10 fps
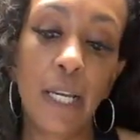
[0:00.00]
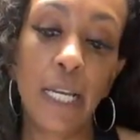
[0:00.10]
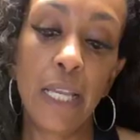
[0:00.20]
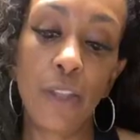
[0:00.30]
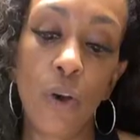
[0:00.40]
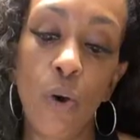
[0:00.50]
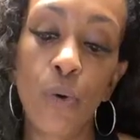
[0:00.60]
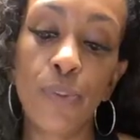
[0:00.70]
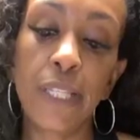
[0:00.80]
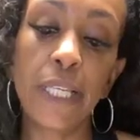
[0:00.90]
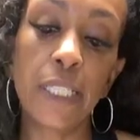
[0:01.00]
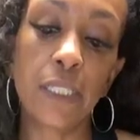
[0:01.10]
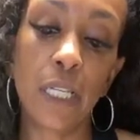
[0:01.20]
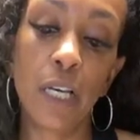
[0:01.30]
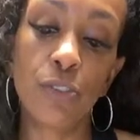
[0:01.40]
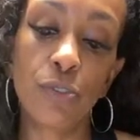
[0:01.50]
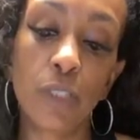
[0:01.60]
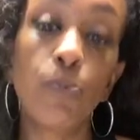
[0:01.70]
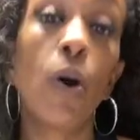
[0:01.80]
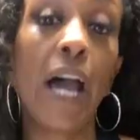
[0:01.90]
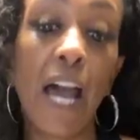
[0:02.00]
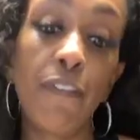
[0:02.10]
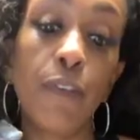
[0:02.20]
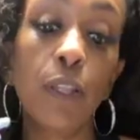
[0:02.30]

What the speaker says: And the whole thing is 100, half